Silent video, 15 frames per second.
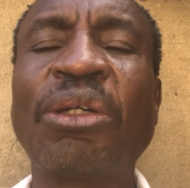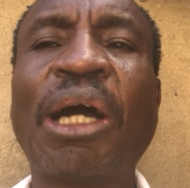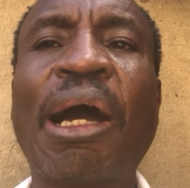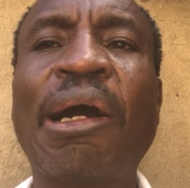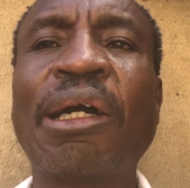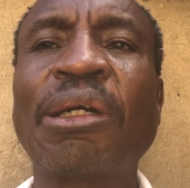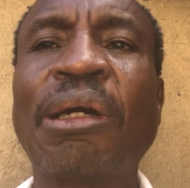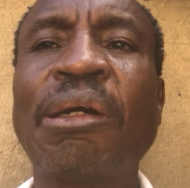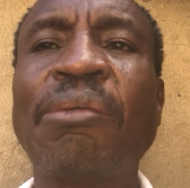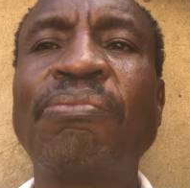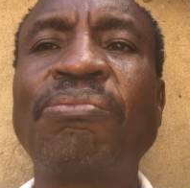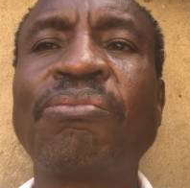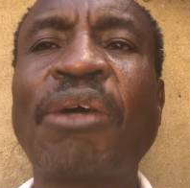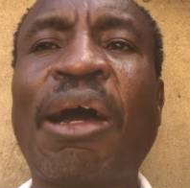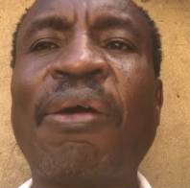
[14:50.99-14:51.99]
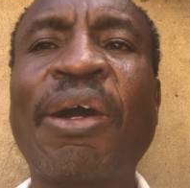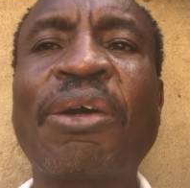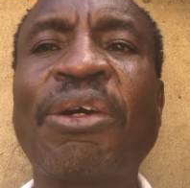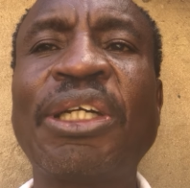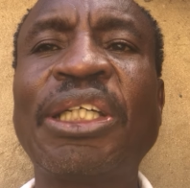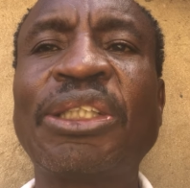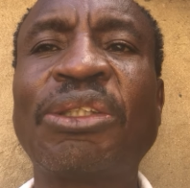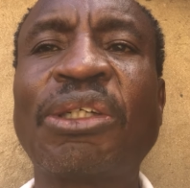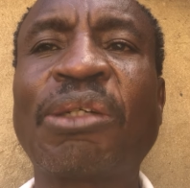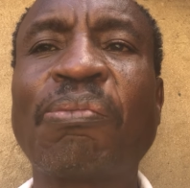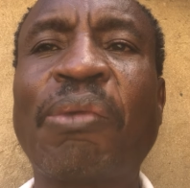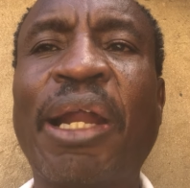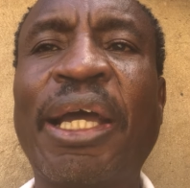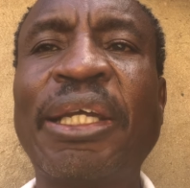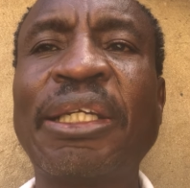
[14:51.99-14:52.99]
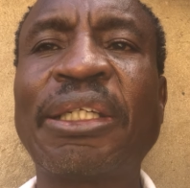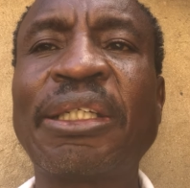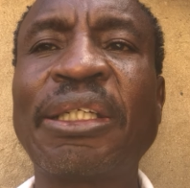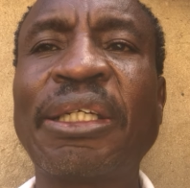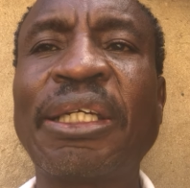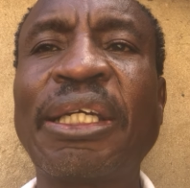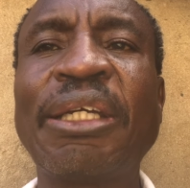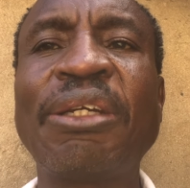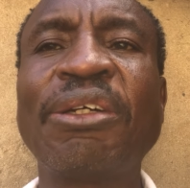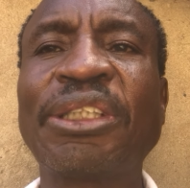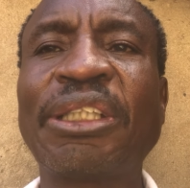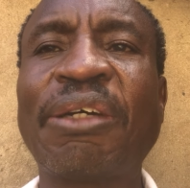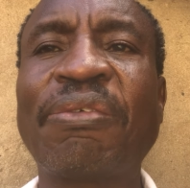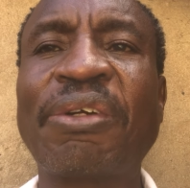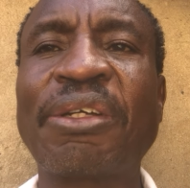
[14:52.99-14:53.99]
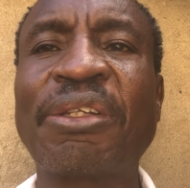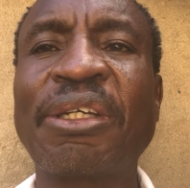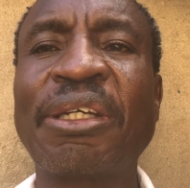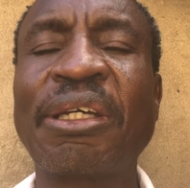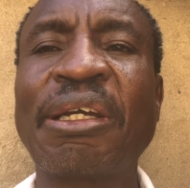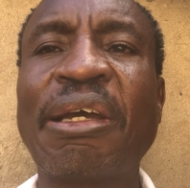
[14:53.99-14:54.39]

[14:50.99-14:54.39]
Uh, uh our God is not blind, He knows everything.